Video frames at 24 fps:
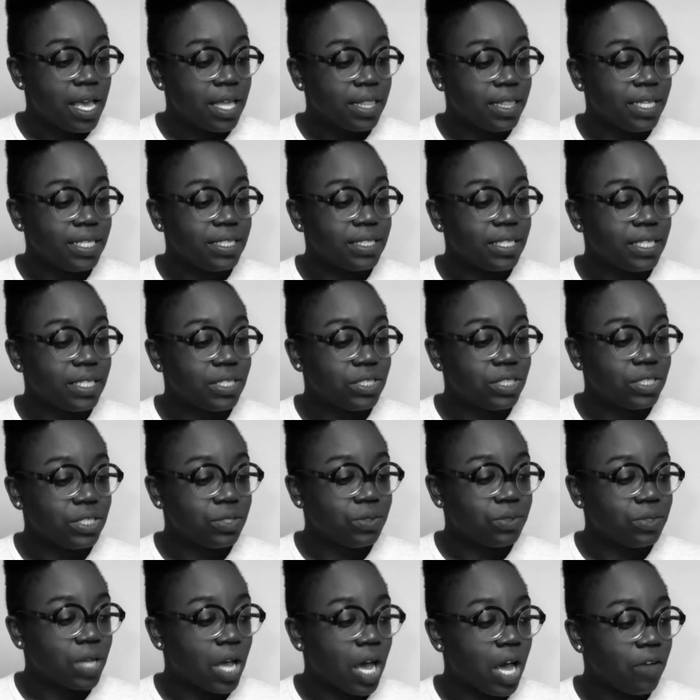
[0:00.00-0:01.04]
These
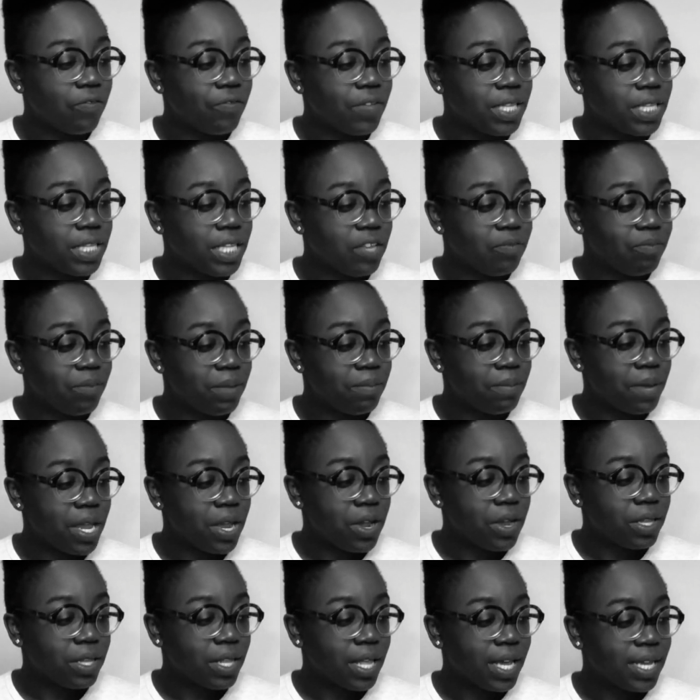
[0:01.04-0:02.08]
issues often leave me
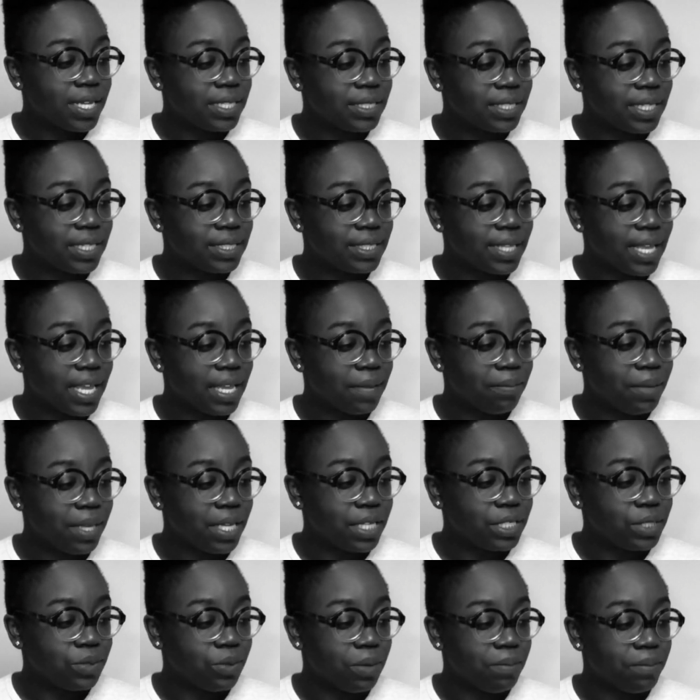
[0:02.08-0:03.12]
paralyzed and take me
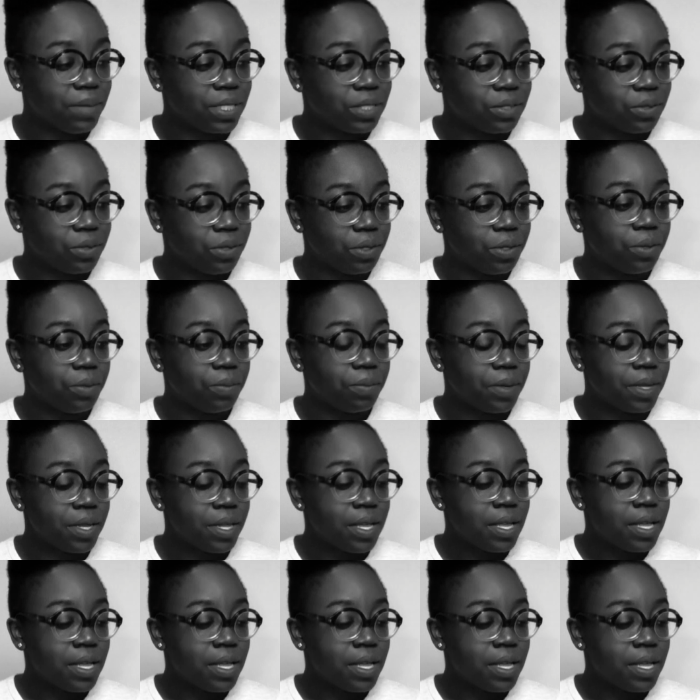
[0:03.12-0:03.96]
into a mental loop.